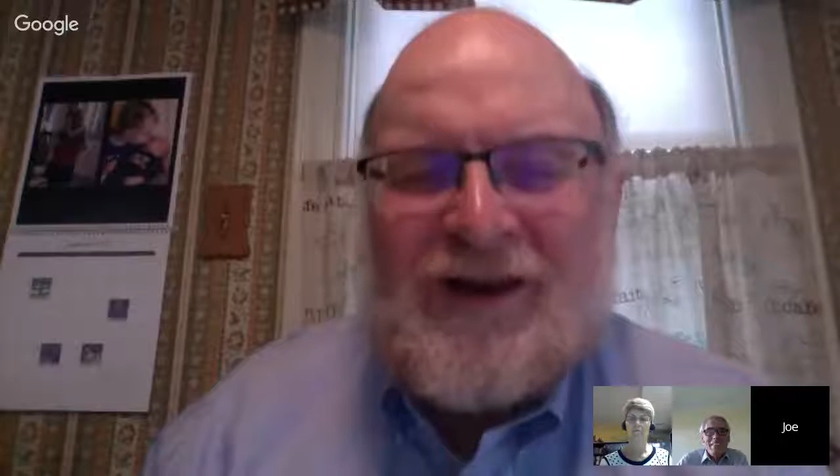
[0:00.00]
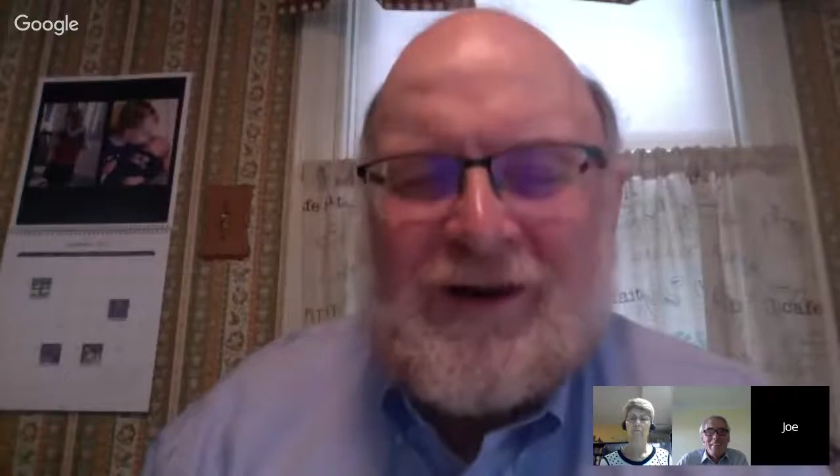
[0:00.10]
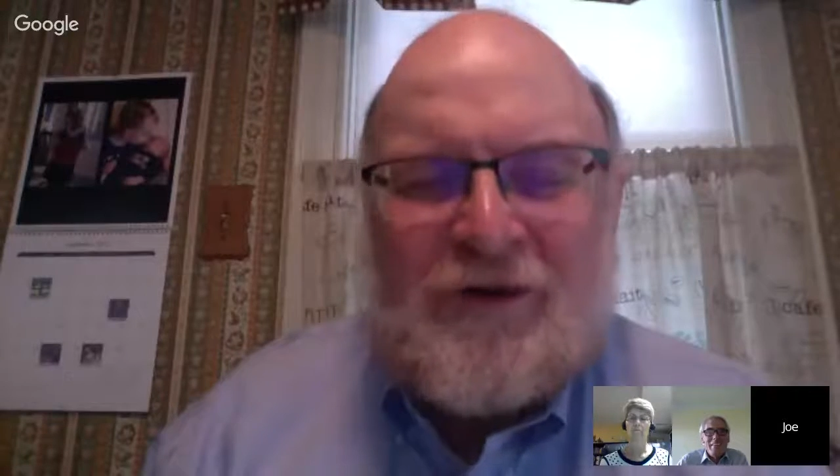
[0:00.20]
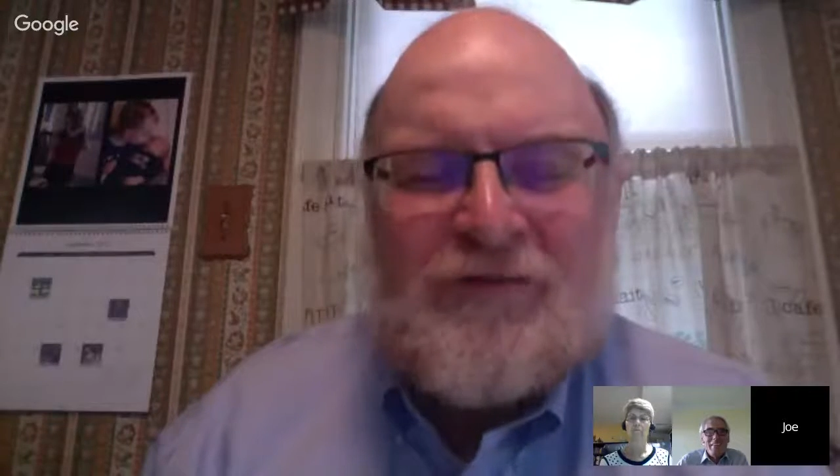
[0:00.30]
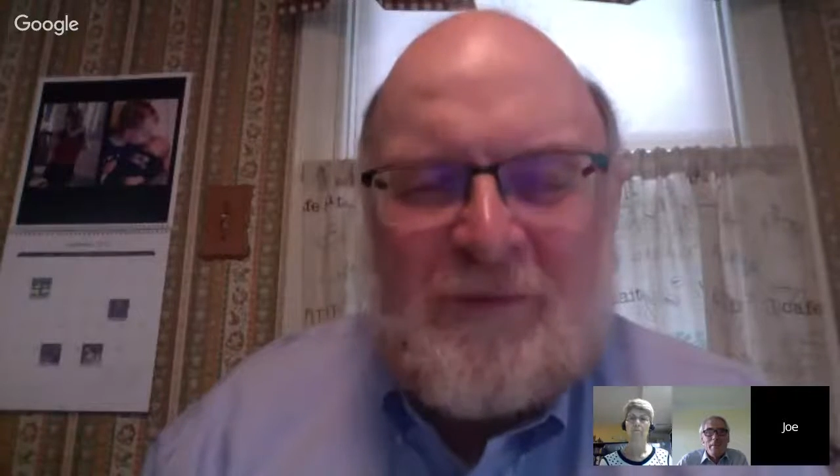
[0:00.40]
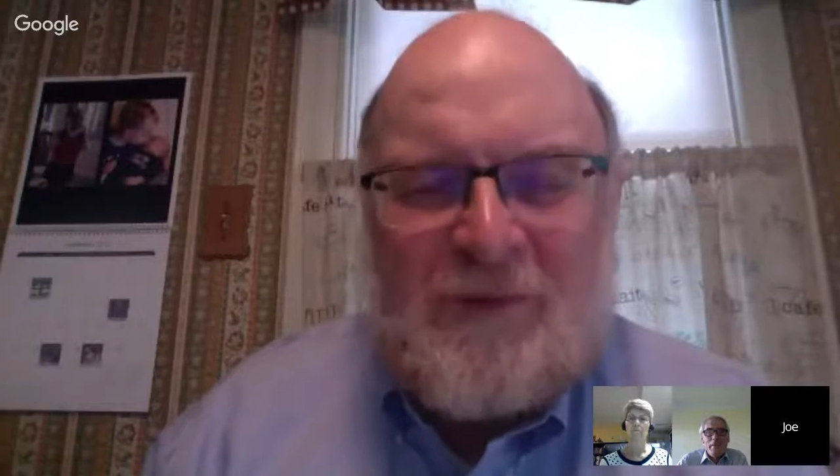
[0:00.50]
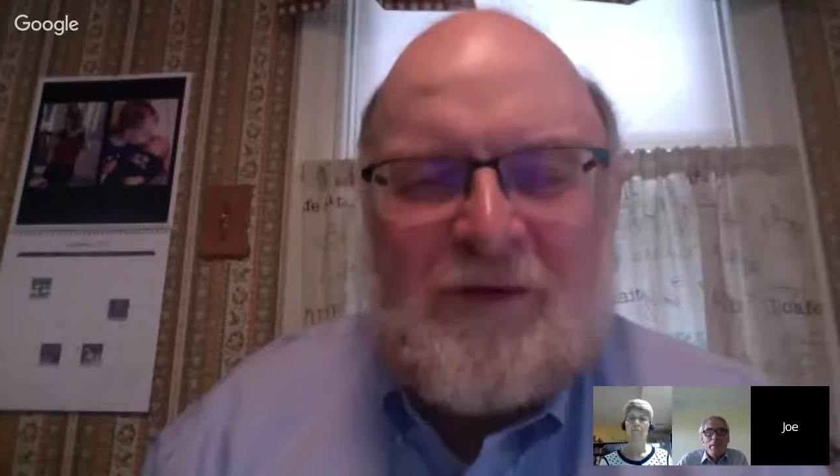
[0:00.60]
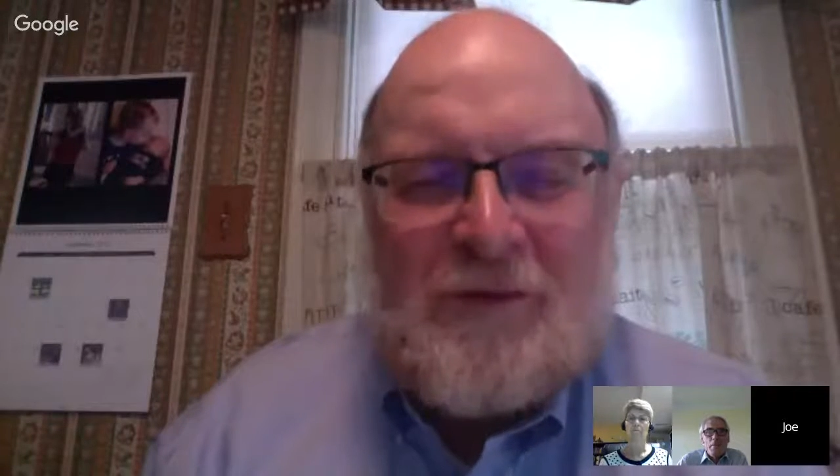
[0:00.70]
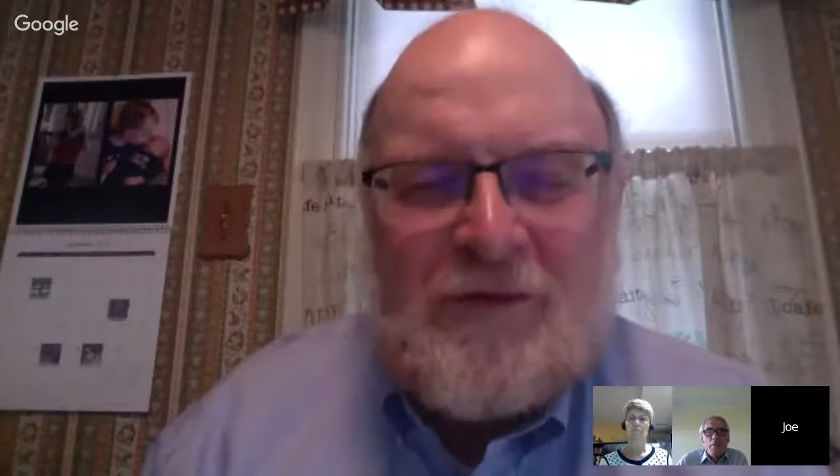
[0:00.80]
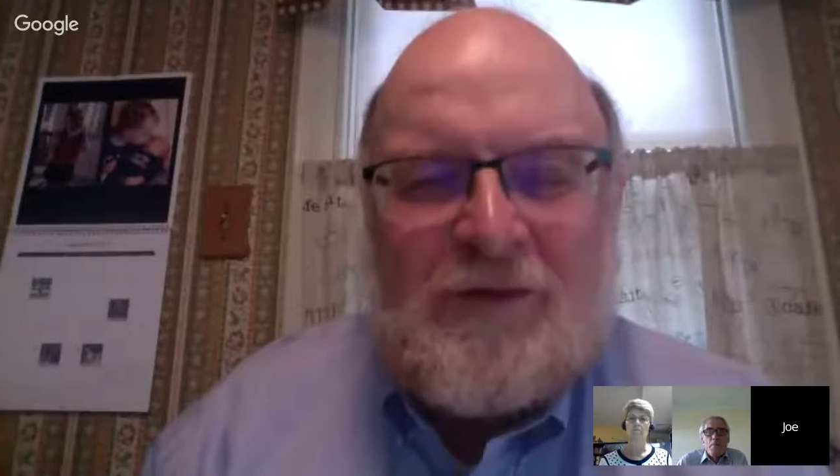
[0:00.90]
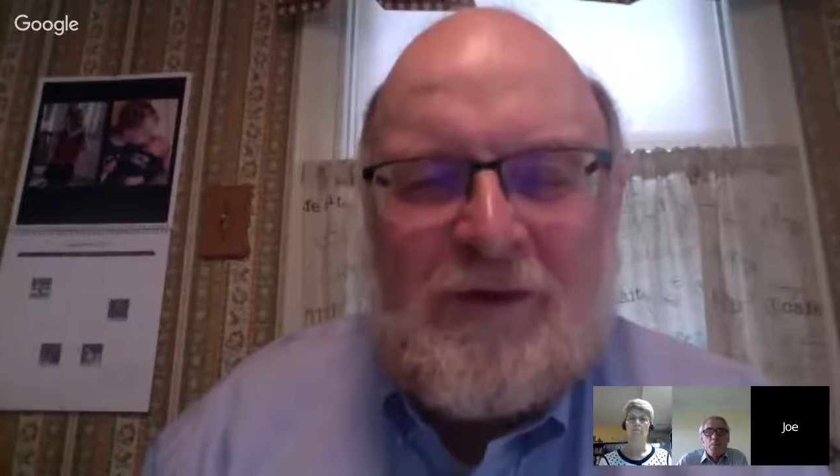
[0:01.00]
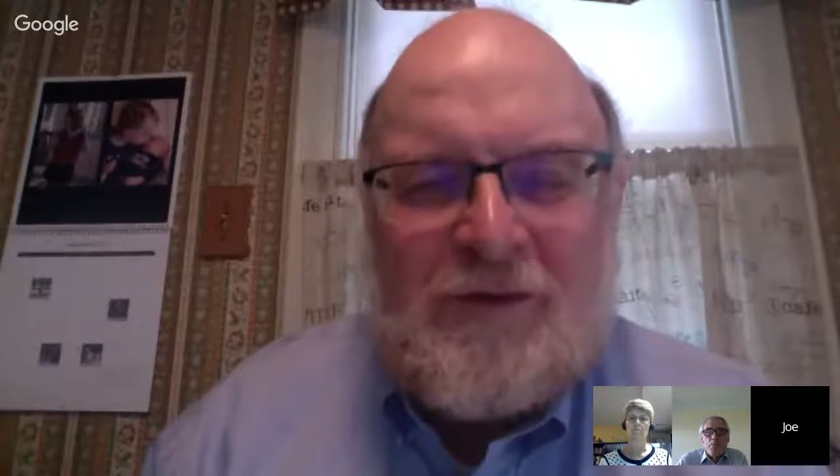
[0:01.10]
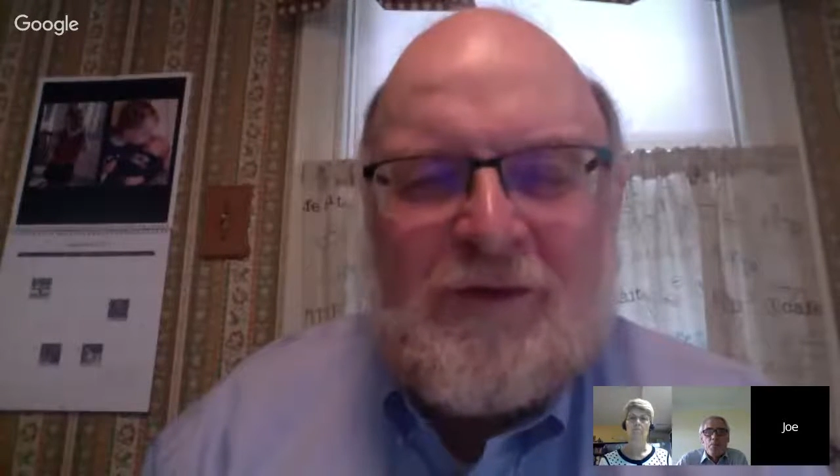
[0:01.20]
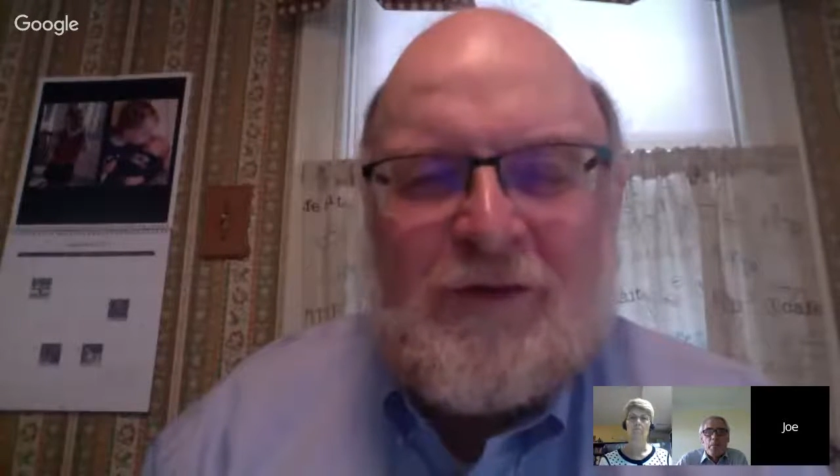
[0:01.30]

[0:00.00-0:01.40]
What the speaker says: learn from you. You're